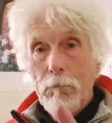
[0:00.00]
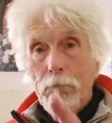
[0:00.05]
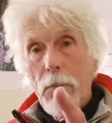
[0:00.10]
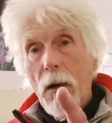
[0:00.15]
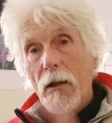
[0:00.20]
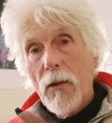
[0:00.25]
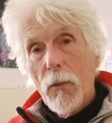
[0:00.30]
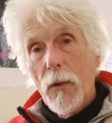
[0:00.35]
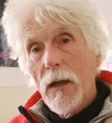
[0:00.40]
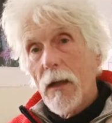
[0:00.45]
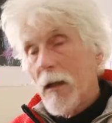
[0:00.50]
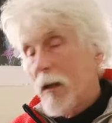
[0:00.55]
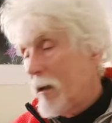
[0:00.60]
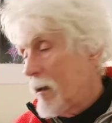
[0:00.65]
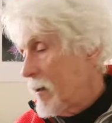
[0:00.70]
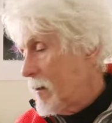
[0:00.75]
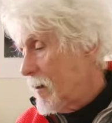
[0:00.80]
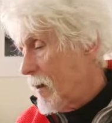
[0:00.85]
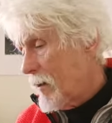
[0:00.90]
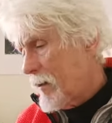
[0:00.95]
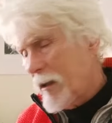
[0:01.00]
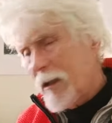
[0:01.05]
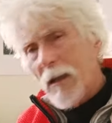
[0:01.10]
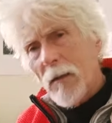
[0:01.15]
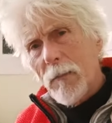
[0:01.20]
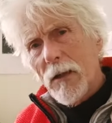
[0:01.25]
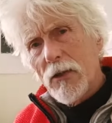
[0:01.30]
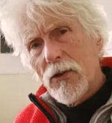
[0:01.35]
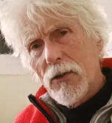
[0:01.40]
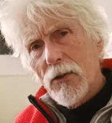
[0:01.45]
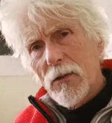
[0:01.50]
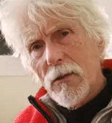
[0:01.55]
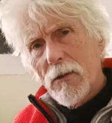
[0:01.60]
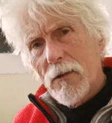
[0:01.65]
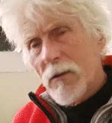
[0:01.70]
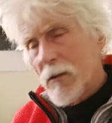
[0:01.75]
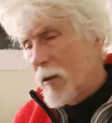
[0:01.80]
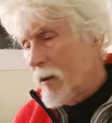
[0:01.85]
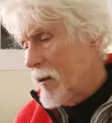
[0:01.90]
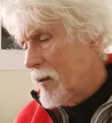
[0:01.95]
By the way, I think I
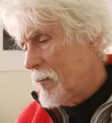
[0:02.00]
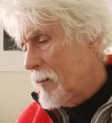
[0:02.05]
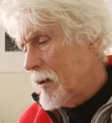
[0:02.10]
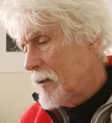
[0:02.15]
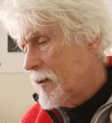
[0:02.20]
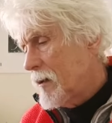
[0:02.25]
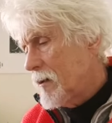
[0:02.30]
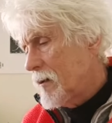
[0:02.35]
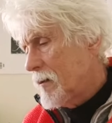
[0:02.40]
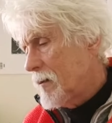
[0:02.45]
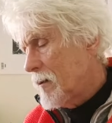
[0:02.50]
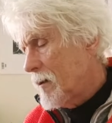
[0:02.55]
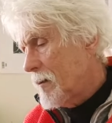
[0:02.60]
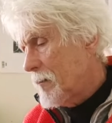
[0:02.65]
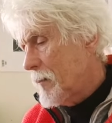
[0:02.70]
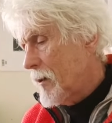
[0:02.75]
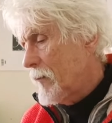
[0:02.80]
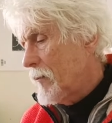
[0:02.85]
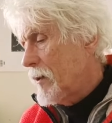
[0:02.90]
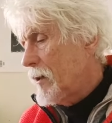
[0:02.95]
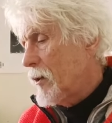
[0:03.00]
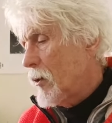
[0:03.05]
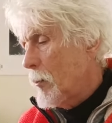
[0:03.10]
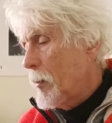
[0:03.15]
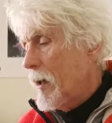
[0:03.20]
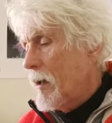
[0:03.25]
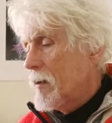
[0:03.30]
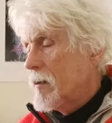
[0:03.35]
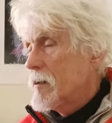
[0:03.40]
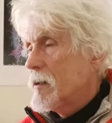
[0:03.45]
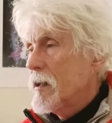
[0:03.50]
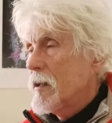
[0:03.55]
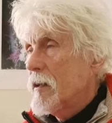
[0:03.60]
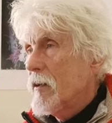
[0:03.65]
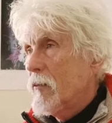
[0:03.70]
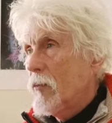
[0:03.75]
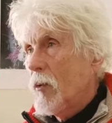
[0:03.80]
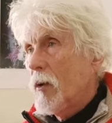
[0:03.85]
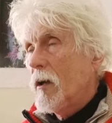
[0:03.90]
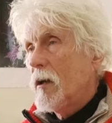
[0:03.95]
mentioned, I did a video about the
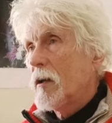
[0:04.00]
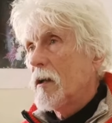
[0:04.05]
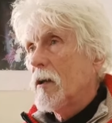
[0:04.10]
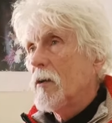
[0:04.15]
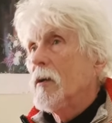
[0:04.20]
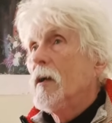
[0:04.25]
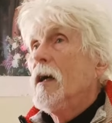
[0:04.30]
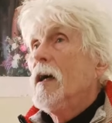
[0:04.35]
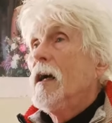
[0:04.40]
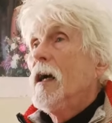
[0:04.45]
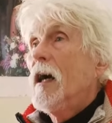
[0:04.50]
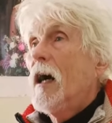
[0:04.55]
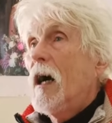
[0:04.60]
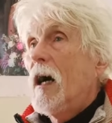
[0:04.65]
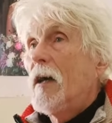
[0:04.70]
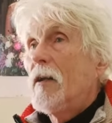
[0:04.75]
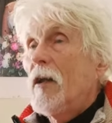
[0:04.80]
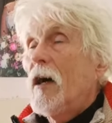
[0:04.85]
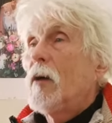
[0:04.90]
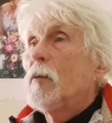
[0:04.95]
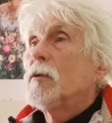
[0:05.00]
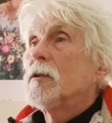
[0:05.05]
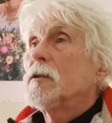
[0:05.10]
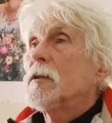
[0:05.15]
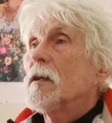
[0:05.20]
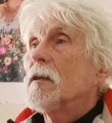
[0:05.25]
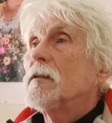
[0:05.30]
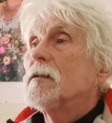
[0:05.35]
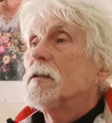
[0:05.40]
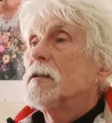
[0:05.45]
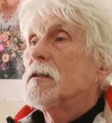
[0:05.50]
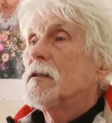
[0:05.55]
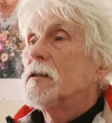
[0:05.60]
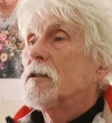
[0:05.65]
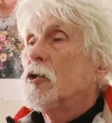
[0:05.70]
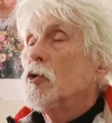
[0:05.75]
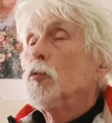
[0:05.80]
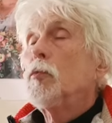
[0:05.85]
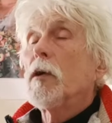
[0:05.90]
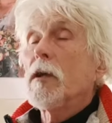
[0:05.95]
Zf a while ago, and I was
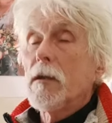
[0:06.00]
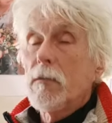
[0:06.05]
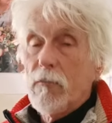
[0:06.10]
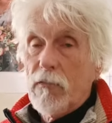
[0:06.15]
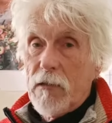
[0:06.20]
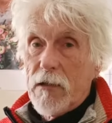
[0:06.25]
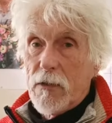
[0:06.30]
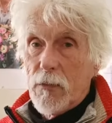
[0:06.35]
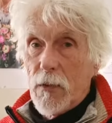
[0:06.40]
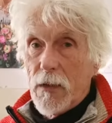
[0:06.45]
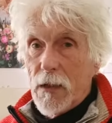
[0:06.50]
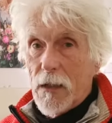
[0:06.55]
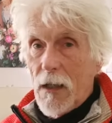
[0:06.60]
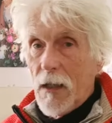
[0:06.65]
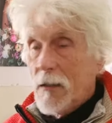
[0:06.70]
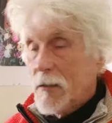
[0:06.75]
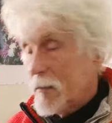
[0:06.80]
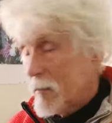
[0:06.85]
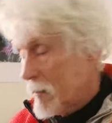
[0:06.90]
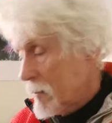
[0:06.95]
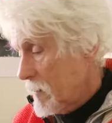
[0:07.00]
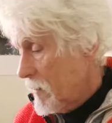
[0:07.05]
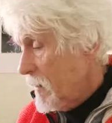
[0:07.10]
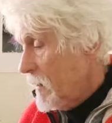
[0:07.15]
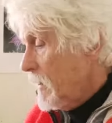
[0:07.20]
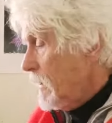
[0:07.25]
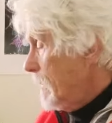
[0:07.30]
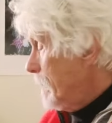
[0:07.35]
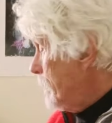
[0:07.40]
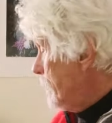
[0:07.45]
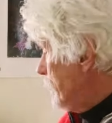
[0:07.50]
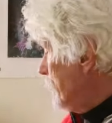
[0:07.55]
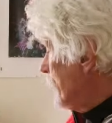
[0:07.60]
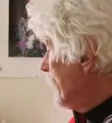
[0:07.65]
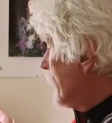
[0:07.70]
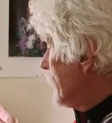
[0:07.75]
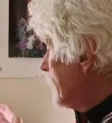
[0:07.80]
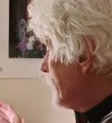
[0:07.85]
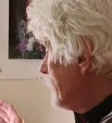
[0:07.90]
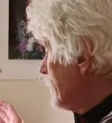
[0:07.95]
super impressed with the colours.
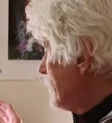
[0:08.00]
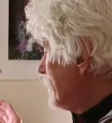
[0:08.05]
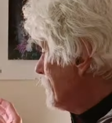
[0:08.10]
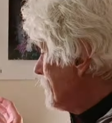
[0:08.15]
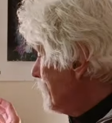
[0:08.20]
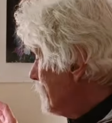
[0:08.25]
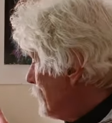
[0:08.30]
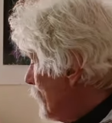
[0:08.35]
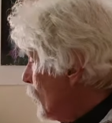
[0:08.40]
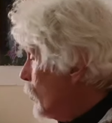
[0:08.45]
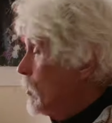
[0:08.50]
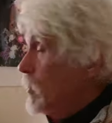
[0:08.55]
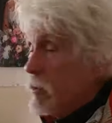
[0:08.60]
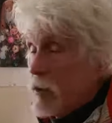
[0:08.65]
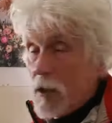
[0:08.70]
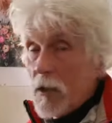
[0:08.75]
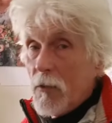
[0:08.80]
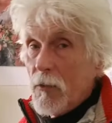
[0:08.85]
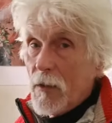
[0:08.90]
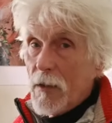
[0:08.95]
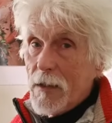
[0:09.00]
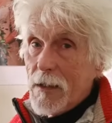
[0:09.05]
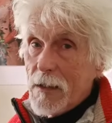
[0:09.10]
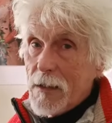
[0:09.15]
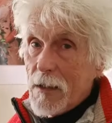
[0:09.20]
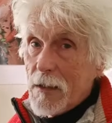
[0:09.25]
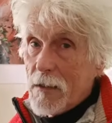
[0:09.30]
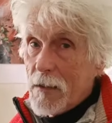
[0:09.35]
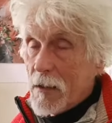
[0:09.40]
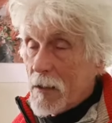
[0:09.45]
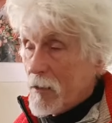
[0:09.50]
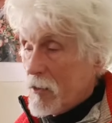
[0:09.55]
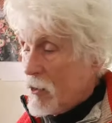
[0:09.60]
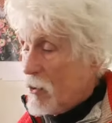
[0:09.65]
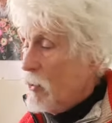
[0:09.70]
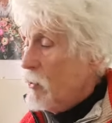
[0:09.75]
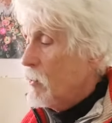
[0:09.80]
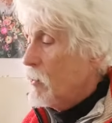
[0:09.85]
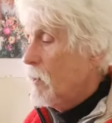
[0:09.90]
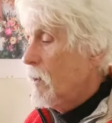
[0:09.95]
More so than the
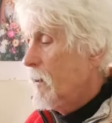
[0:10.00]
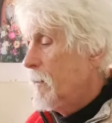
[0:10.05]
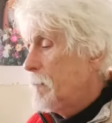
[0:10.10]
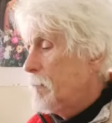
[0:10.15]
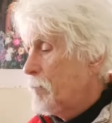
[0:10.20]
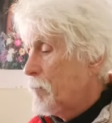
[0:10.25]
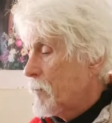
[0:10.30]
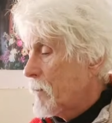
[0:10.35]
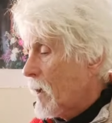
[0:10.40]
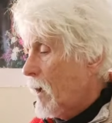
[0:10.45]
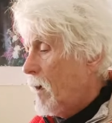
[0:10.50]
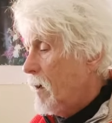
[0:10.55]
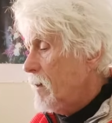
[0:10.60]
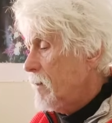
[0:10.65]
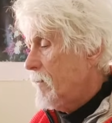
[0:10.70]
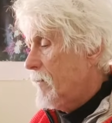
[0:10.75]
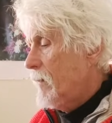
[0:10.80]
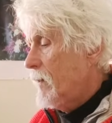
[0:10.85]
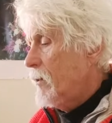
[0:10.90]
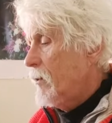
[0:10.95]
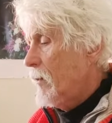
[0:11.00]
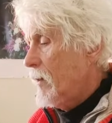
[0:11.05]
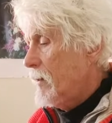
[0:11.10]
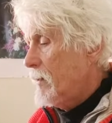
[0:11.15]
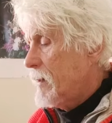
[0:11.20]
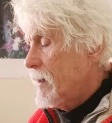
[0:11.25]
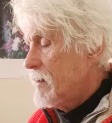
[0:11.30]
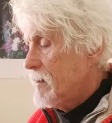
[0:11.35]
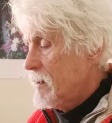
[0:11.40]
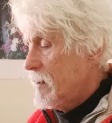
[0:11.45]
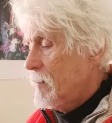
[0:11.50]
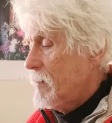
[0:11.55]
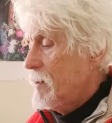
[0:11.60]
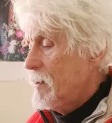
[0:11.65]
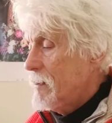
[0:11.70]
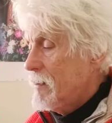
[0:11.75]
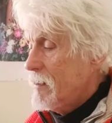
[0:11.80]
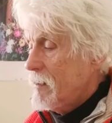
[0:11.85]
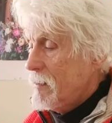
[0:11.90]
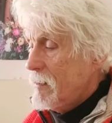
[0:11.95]
Z6 II. I felt they'd done something
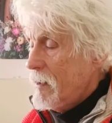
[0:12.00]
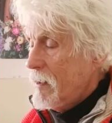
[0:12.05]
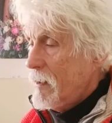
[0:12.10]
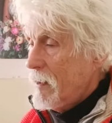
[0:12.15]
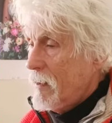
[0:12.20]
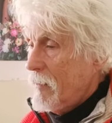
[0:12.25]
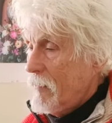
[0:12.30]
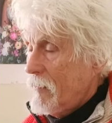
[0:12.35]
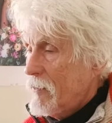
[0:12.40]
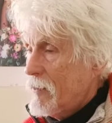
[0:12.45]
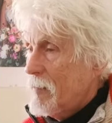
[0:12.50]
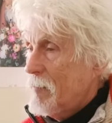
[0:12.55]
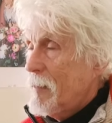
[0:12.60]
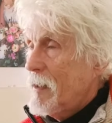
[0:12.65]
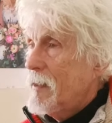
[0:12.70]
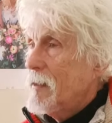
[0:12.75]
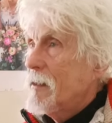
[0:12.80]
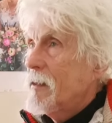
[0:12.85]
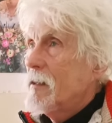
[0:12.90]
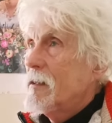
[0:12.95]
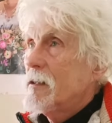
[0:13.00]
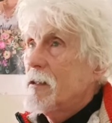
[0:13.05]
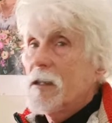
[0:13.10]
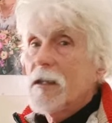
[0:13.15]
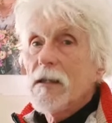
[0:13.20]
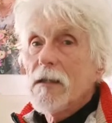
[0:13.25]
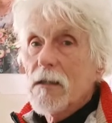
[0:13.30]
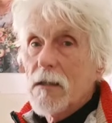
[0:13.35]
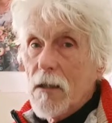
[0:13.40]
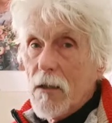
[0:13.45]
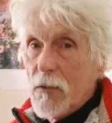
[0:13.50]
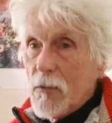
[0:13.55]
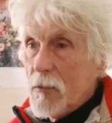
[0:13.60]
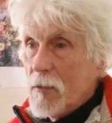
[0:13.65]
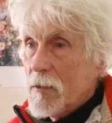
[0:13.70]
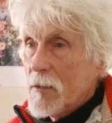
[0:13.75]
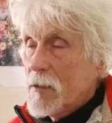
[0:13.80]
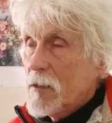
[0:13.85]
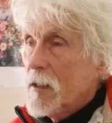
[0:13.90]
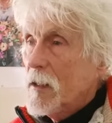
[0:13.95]
to the Zf to make the skin
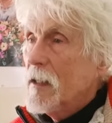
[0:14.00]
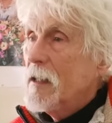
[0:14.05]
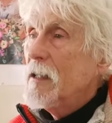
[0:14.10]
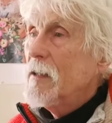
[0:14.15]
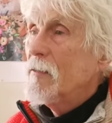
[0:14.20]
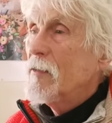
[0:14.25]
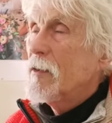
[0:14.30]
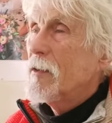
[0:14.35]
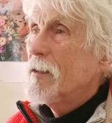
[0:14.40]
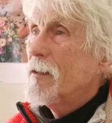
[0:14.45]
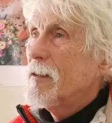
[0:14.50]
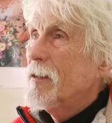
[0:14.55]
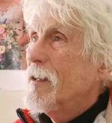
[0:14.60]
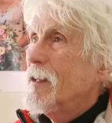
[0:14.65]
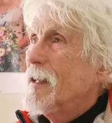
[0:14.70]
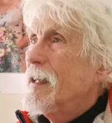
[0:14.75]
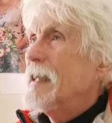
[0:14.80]
tones even